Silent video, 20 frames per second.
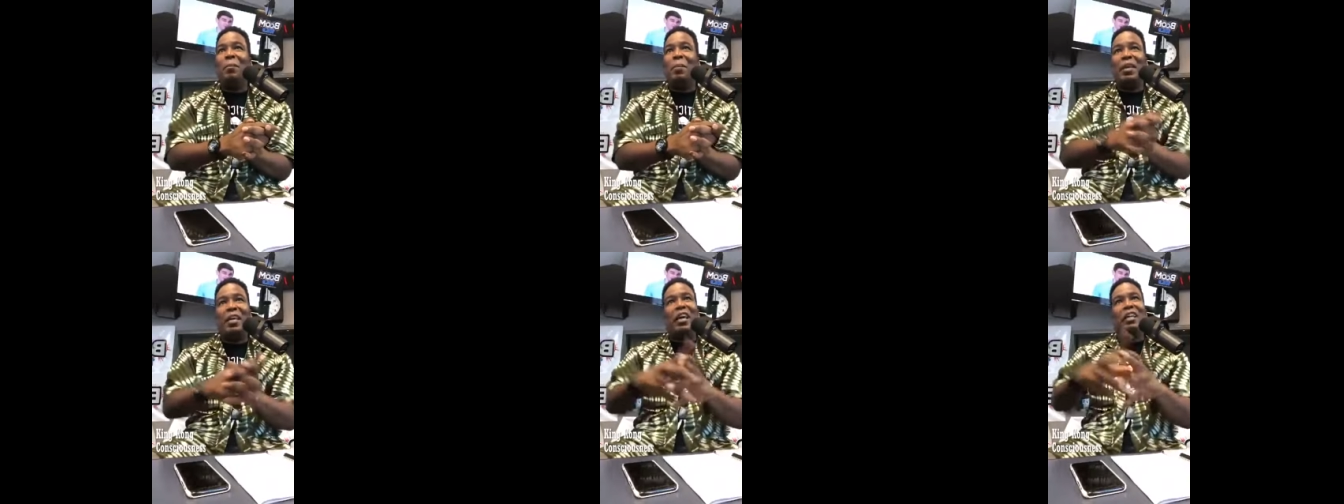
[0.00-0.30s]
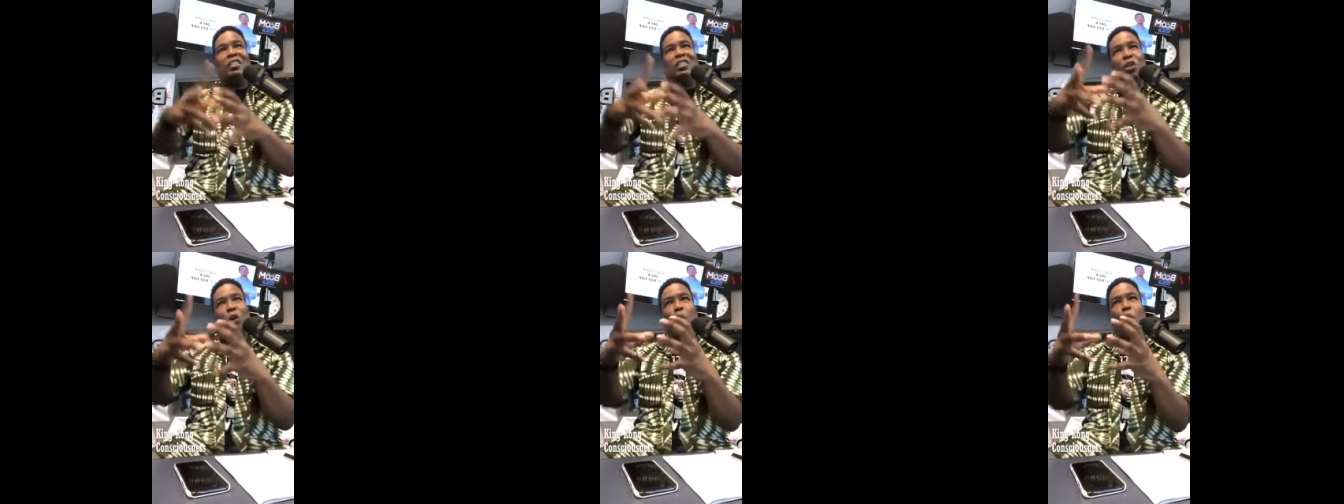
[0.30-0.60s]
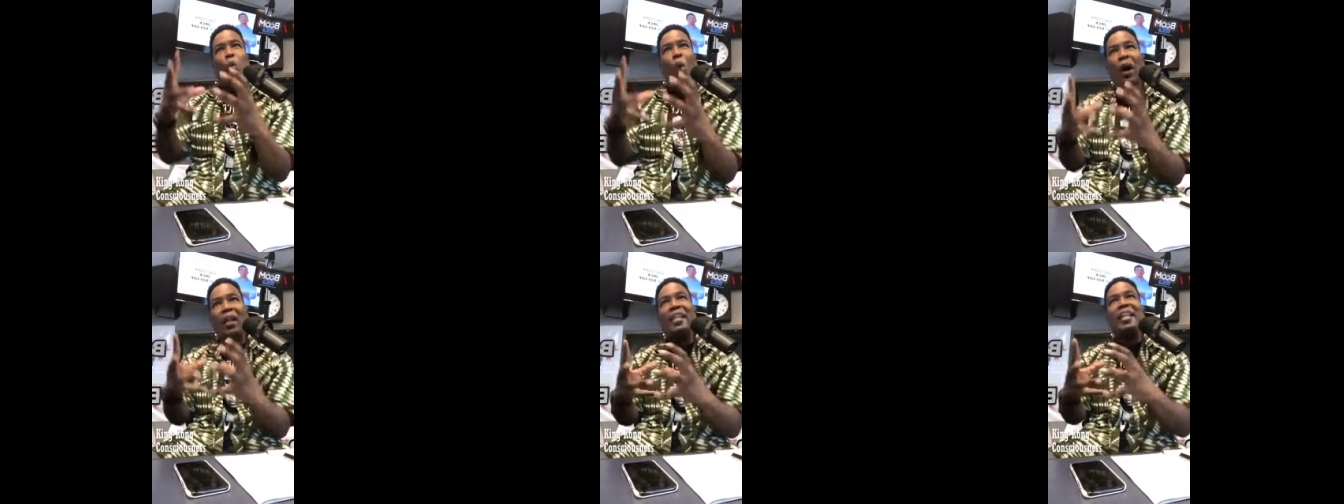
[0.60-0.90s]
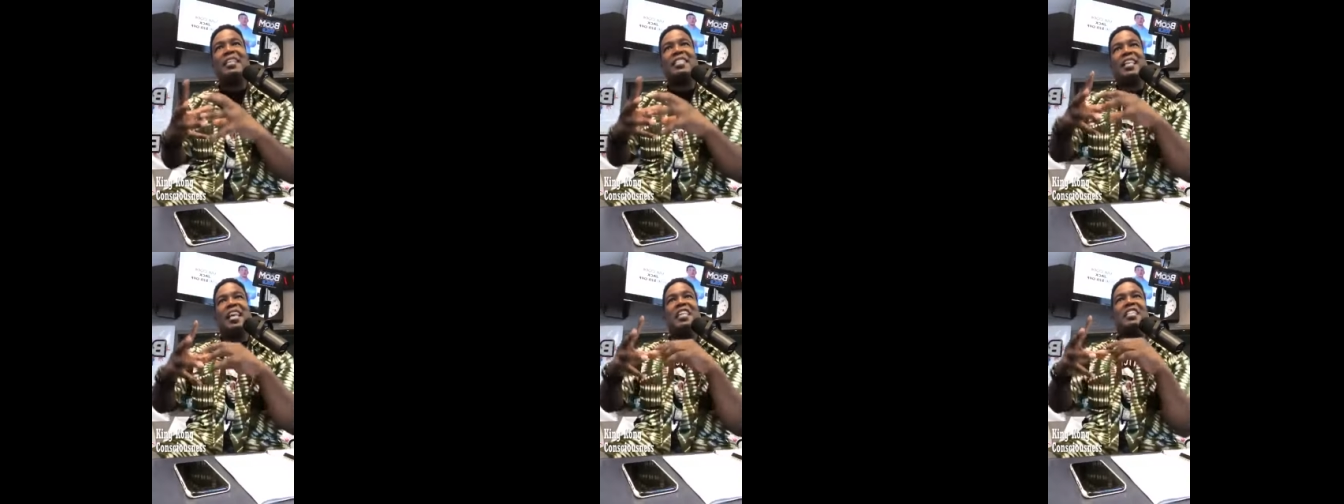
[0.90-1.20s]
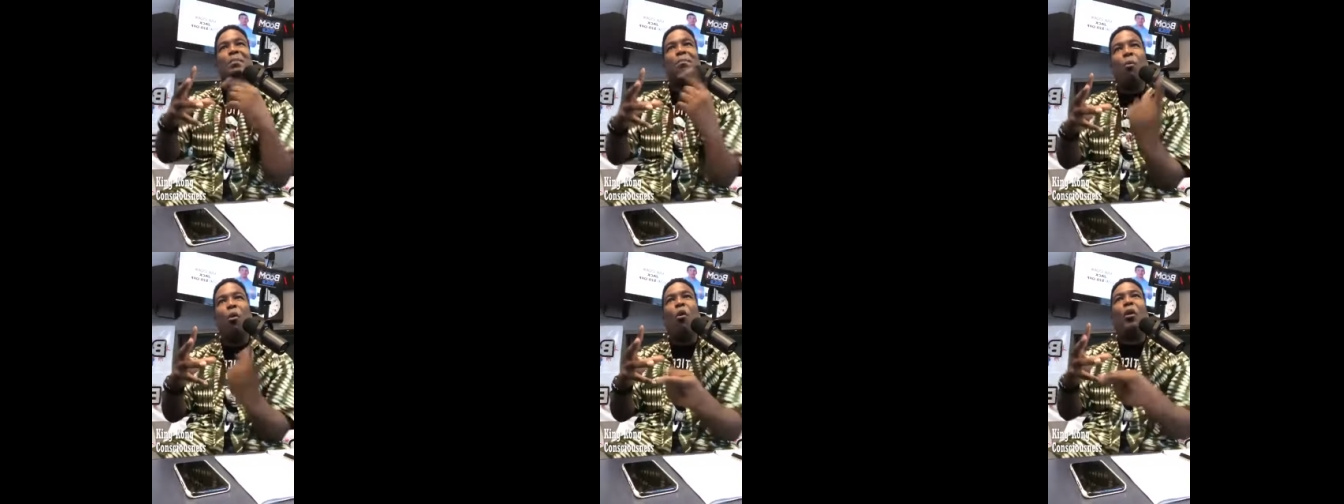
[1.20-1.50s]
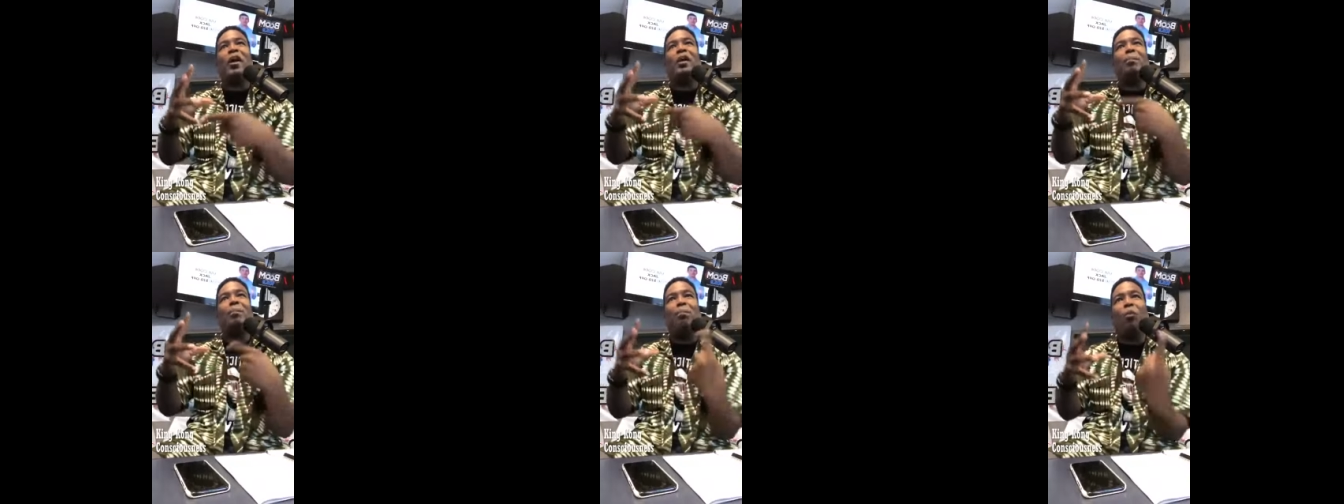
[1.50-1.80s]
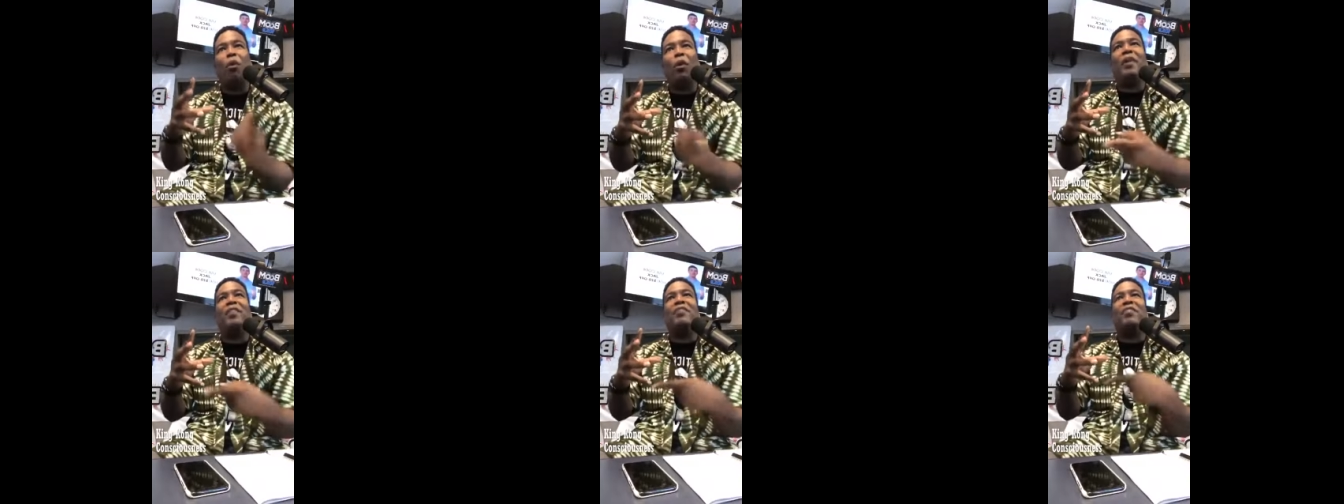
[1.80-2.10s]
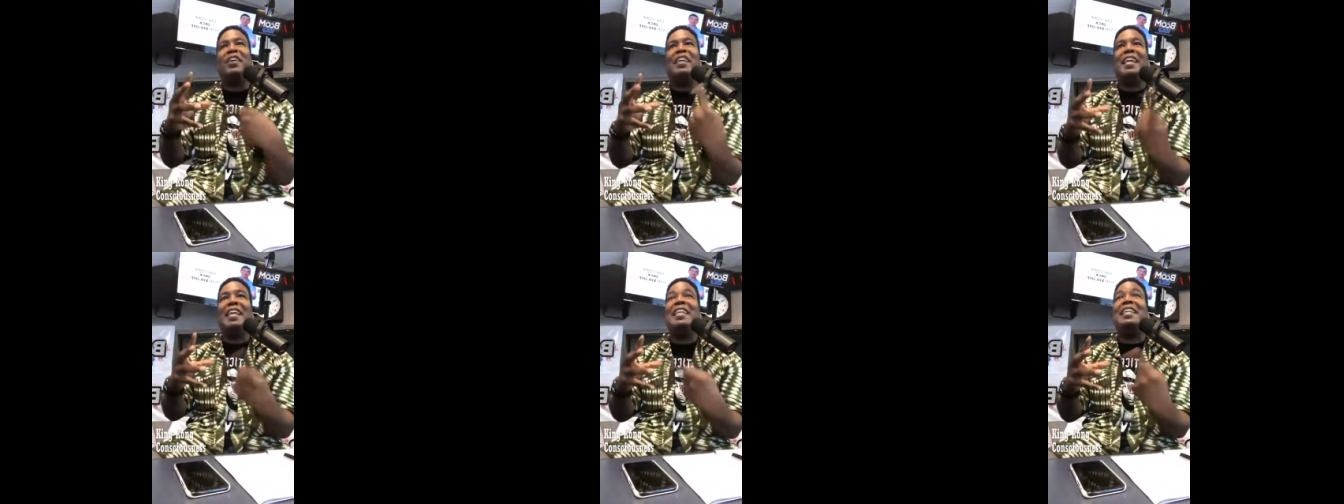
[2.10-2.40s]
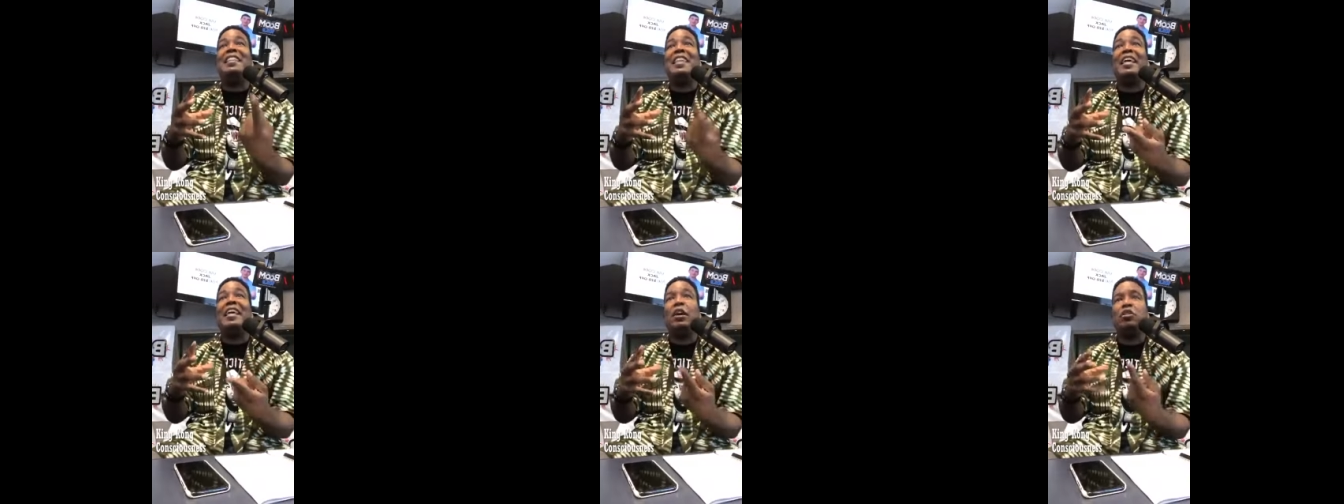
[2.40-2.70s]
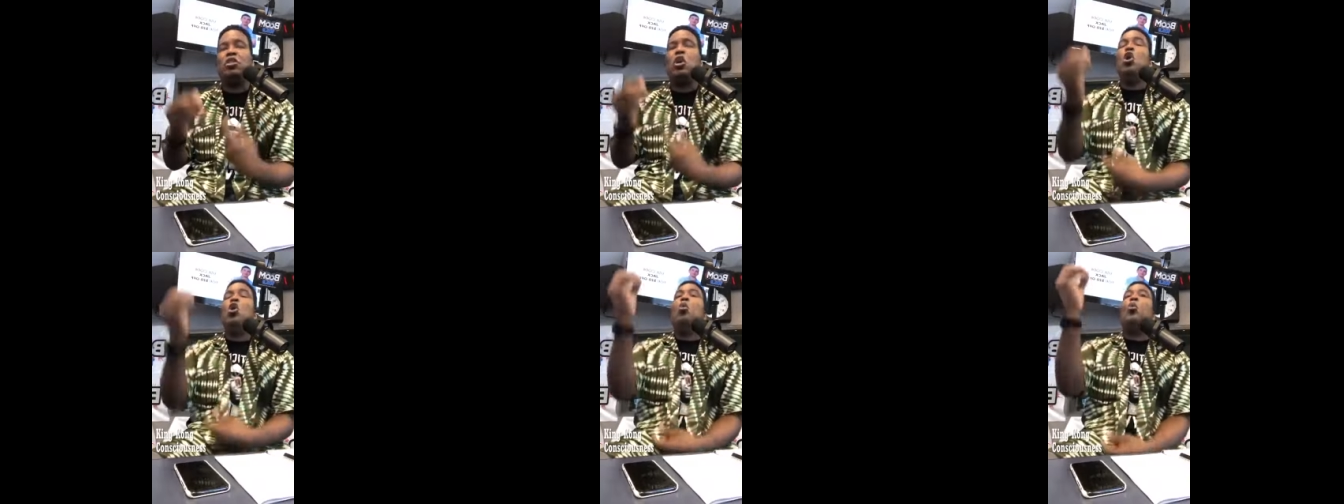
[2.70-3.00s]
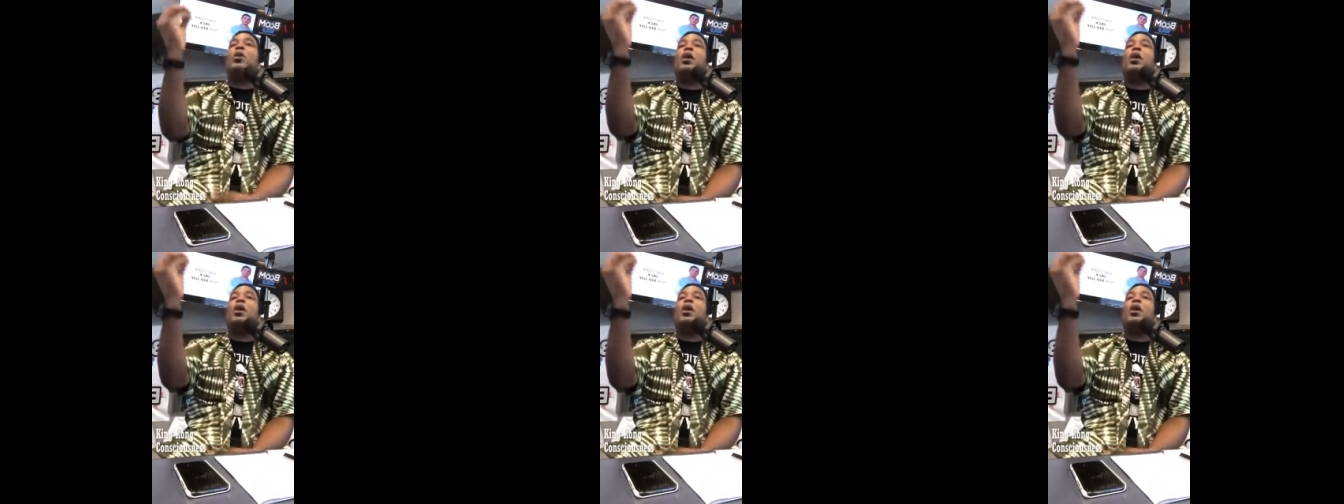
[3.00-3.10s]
because the oneness is more important than anything else.